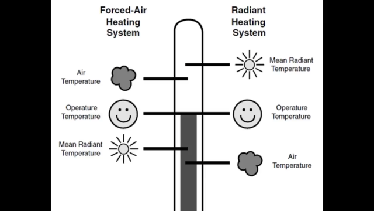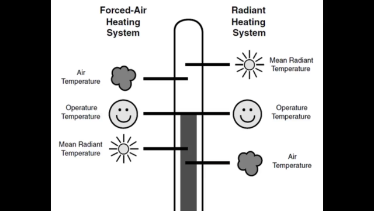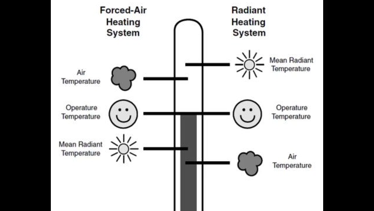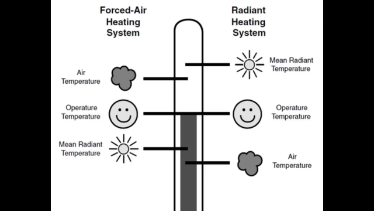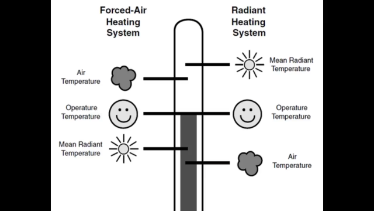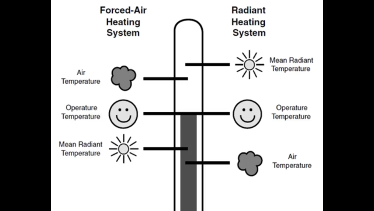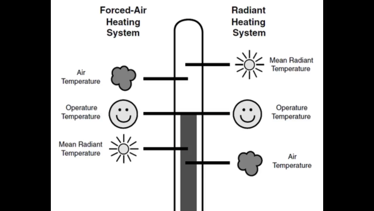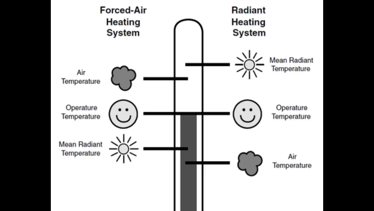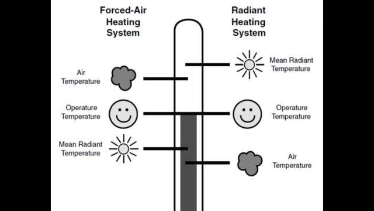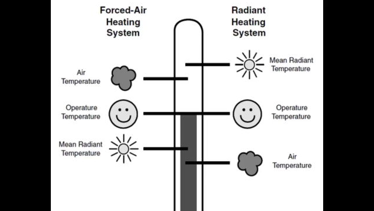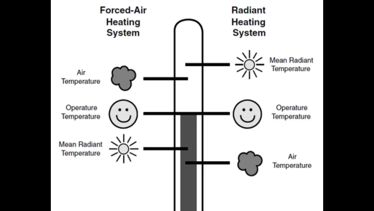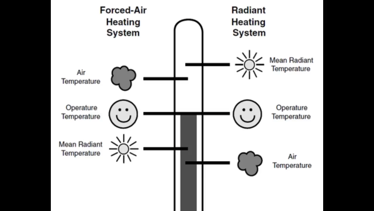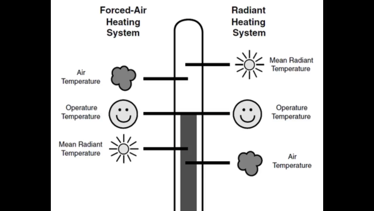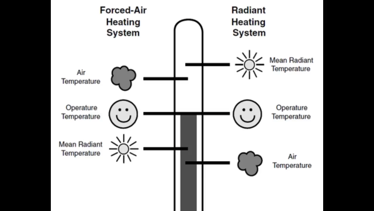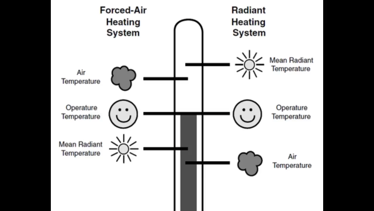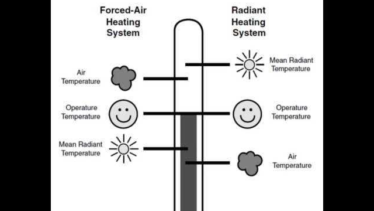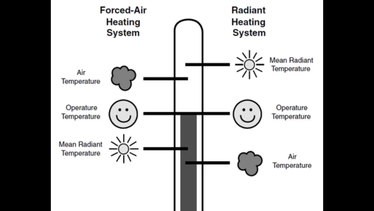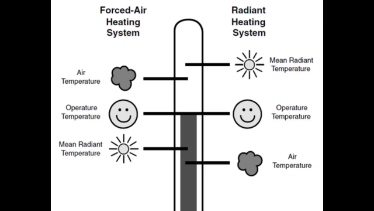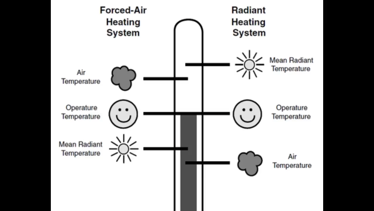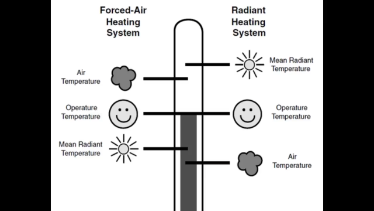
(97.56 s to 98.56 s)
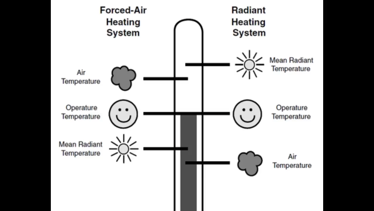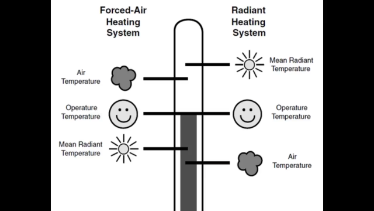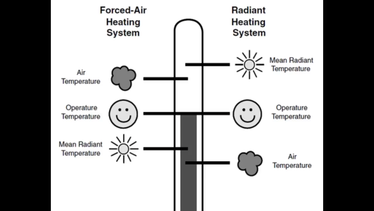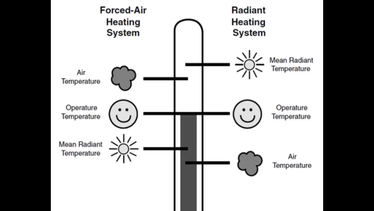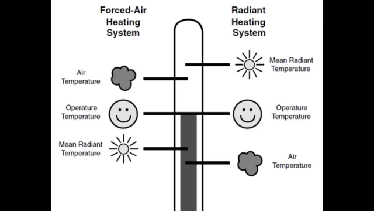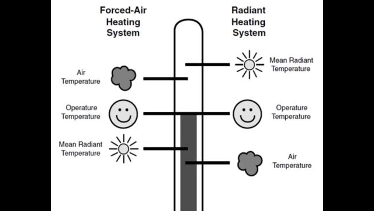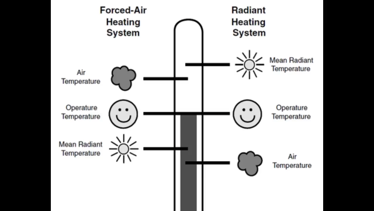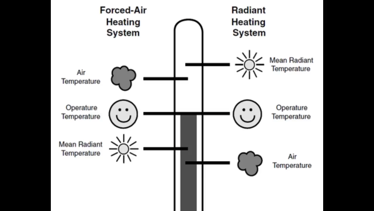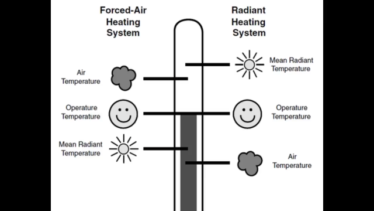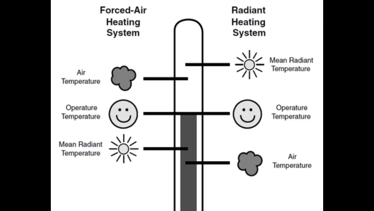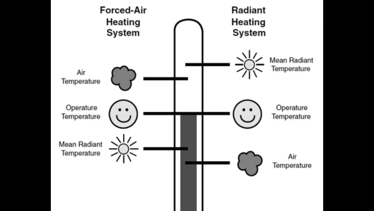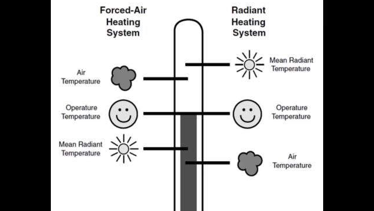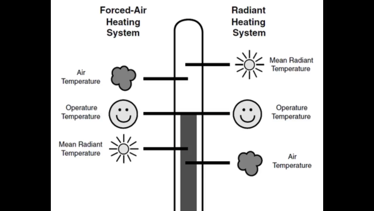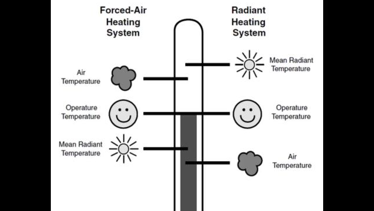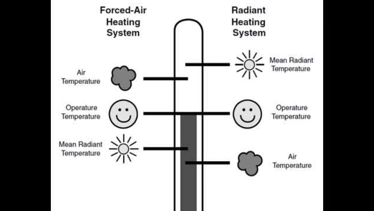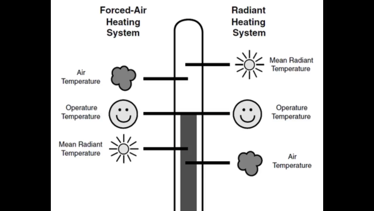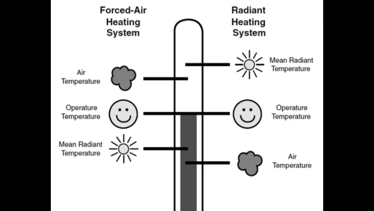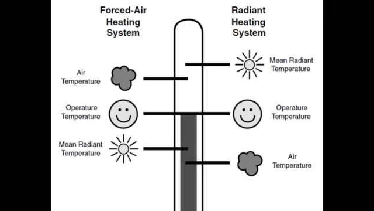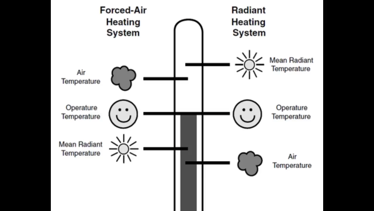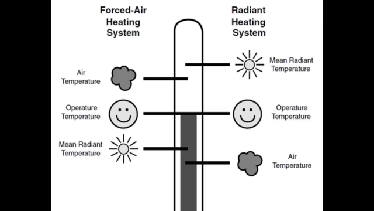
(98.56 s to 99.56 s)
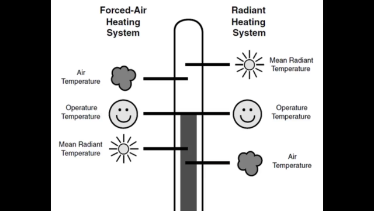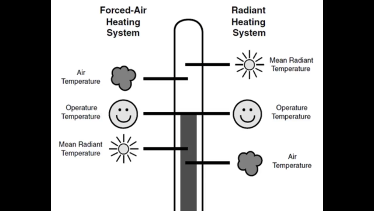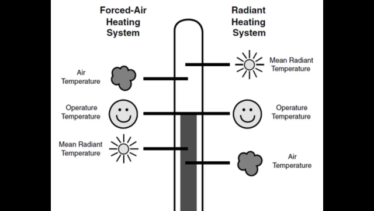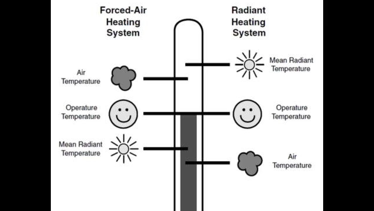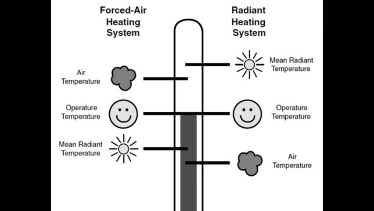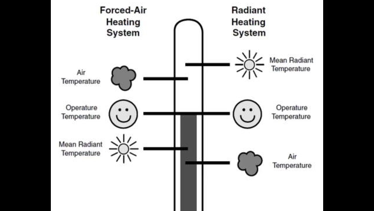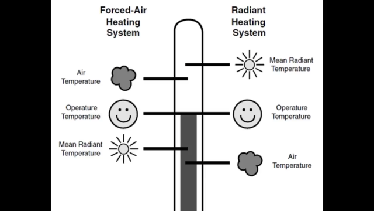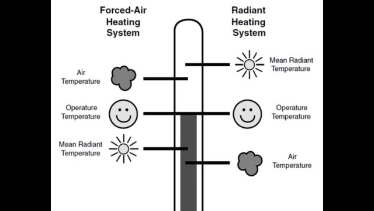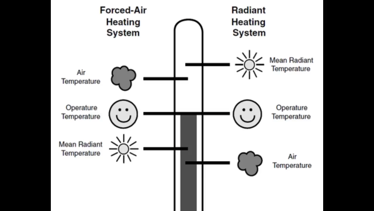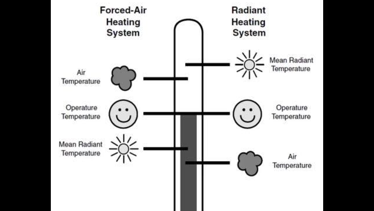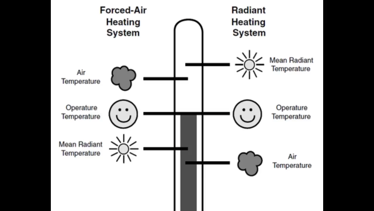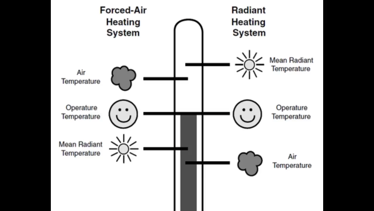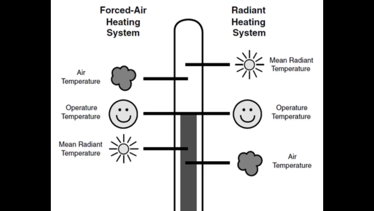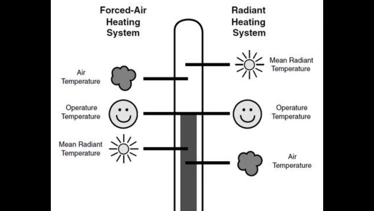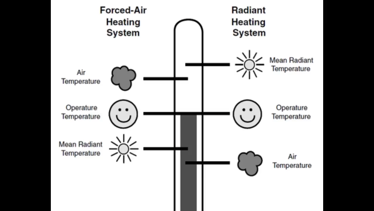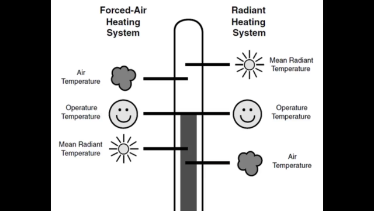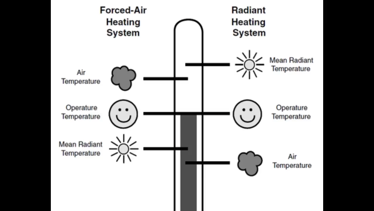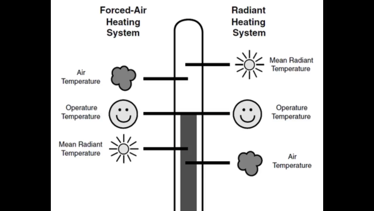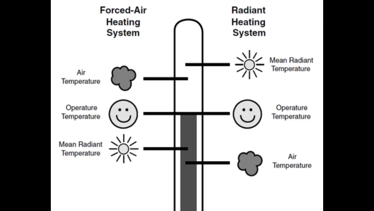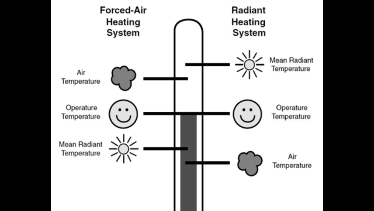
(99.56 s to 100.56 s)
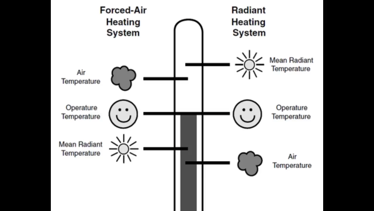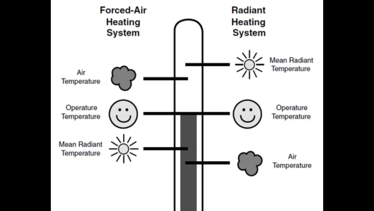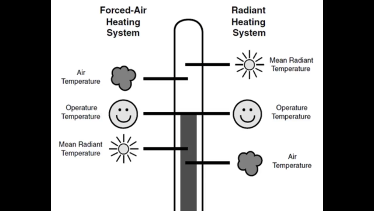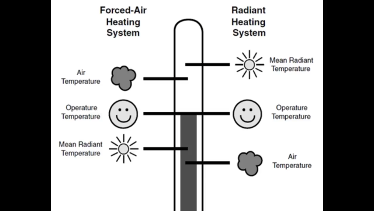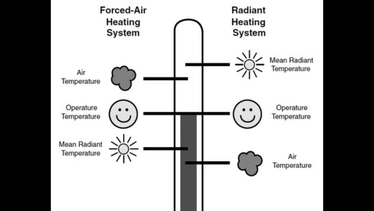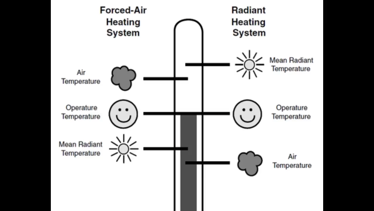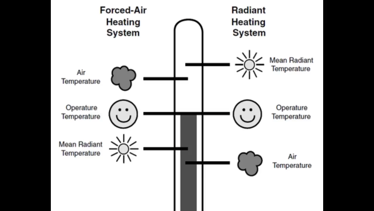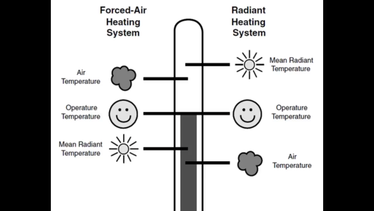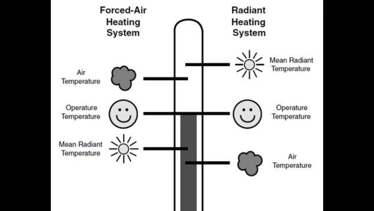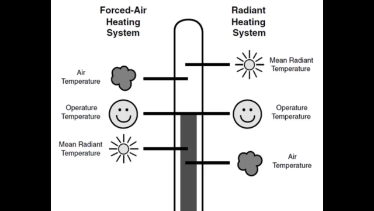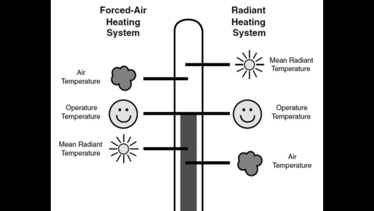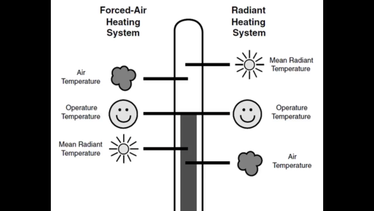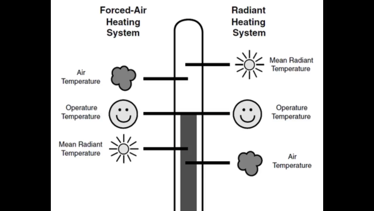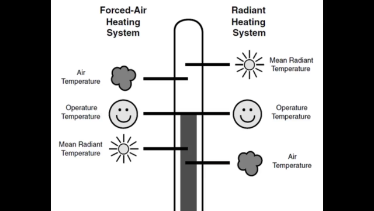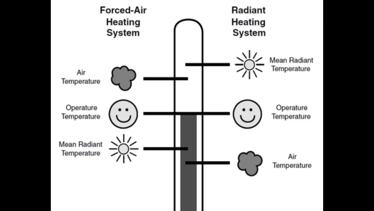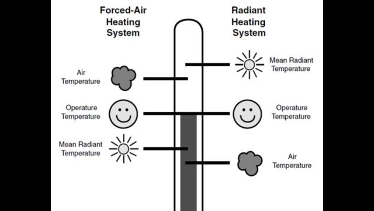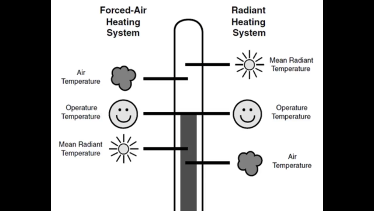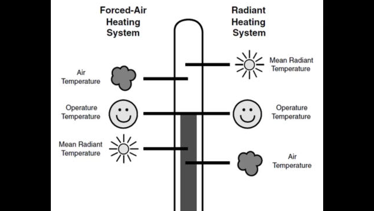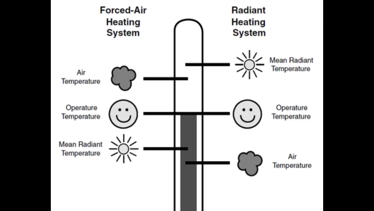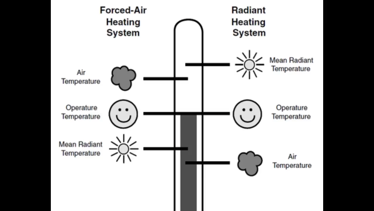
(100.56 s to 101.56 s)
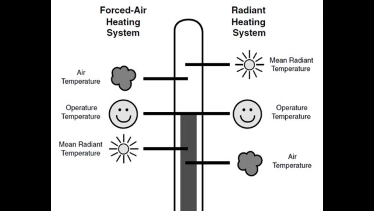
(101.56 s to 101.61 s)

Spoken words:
Nobody's mouth can be seen.